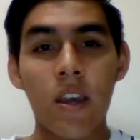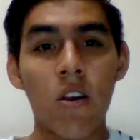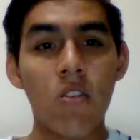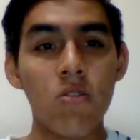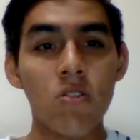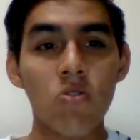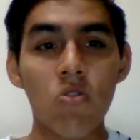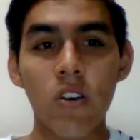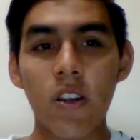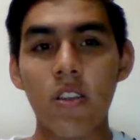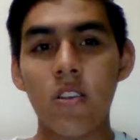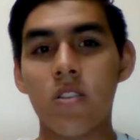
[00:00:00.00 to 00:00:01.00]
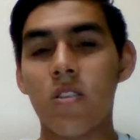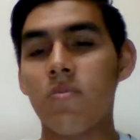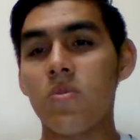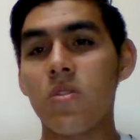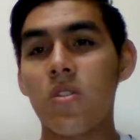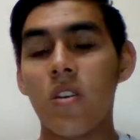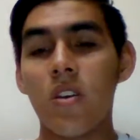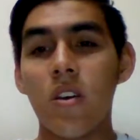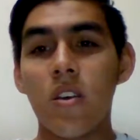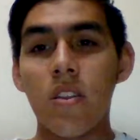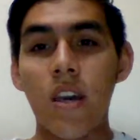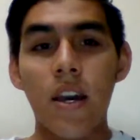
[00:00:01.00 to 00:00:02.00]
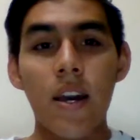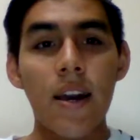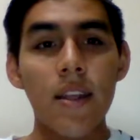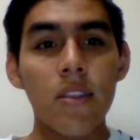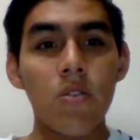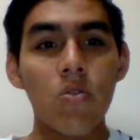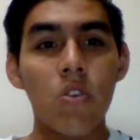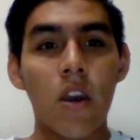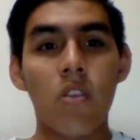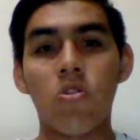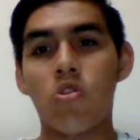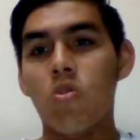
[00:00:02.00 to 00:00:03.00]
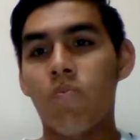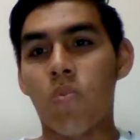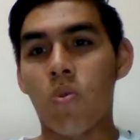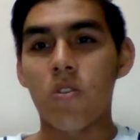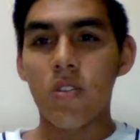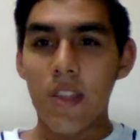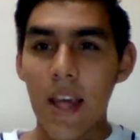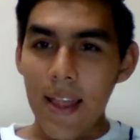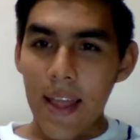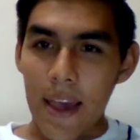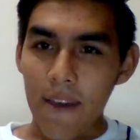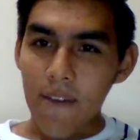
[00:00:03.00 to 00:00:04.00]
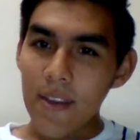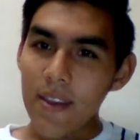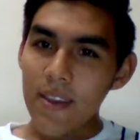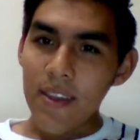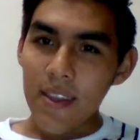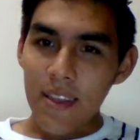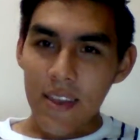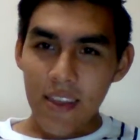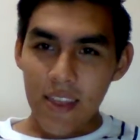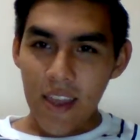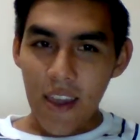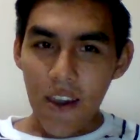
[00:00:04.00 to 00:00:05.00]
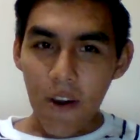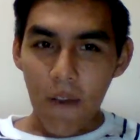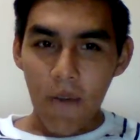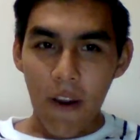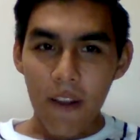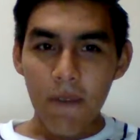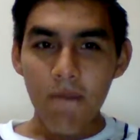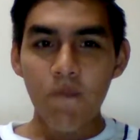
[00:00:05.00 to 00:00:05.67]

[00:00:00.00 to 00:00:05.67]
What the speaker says: countless organisms that together support the life in the earth, right?